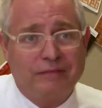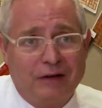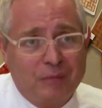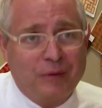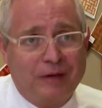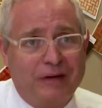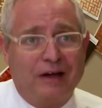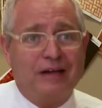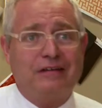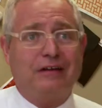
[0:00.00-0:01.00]
I mean,
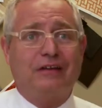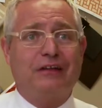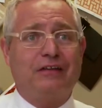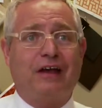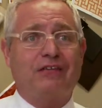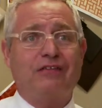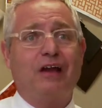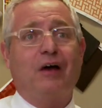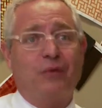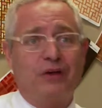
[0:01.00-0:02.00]
ideally, that's
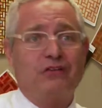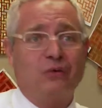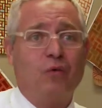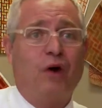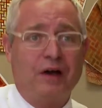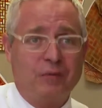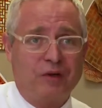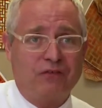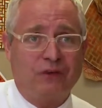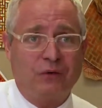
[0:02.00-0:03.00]
not what you want to
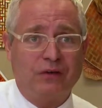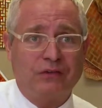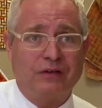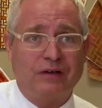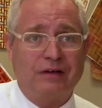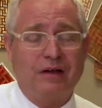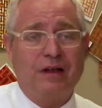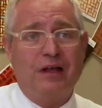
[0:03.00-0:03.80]
be focusing on,